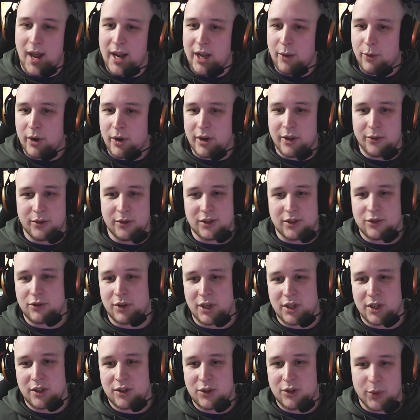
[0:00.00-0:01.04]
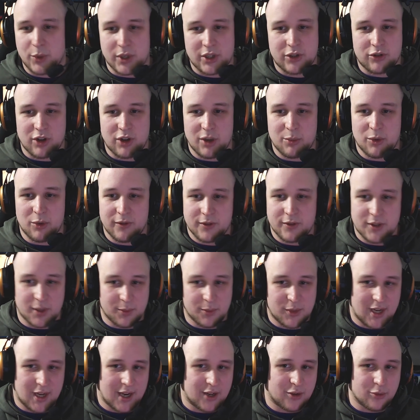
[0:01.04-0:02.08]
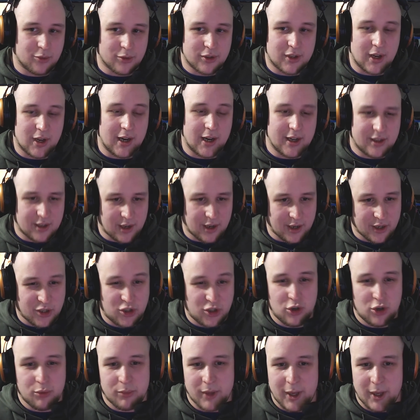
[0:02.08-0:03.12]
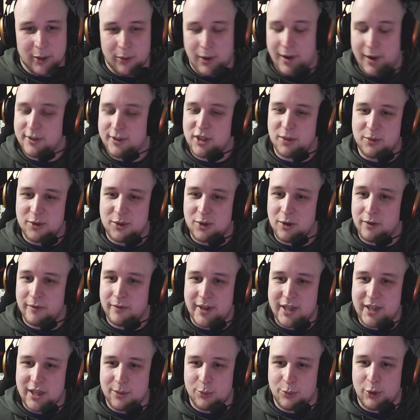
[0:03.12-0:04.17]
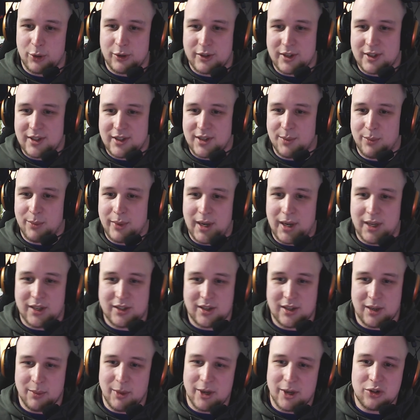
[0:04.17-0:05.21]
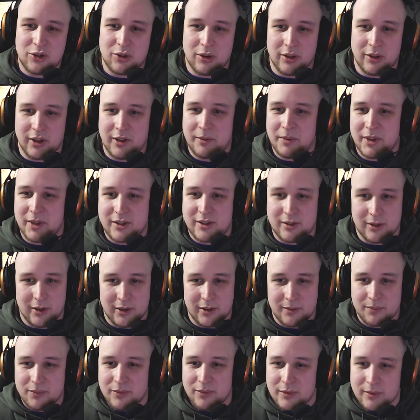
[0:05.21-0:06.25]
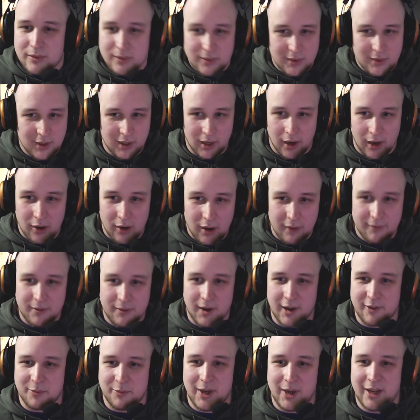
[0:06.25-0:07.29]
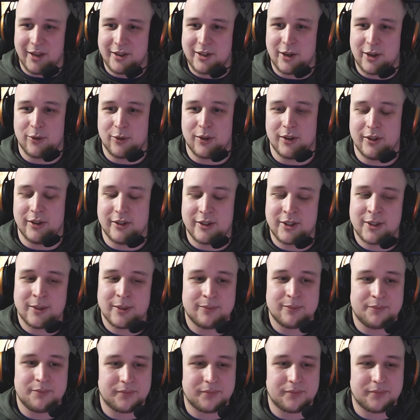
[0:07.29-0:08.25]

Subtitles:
anyone who is a Twitch streamer of substantial size, I assume they will have some sort of vetting process in place to make sure that it's not, 5 million tokens,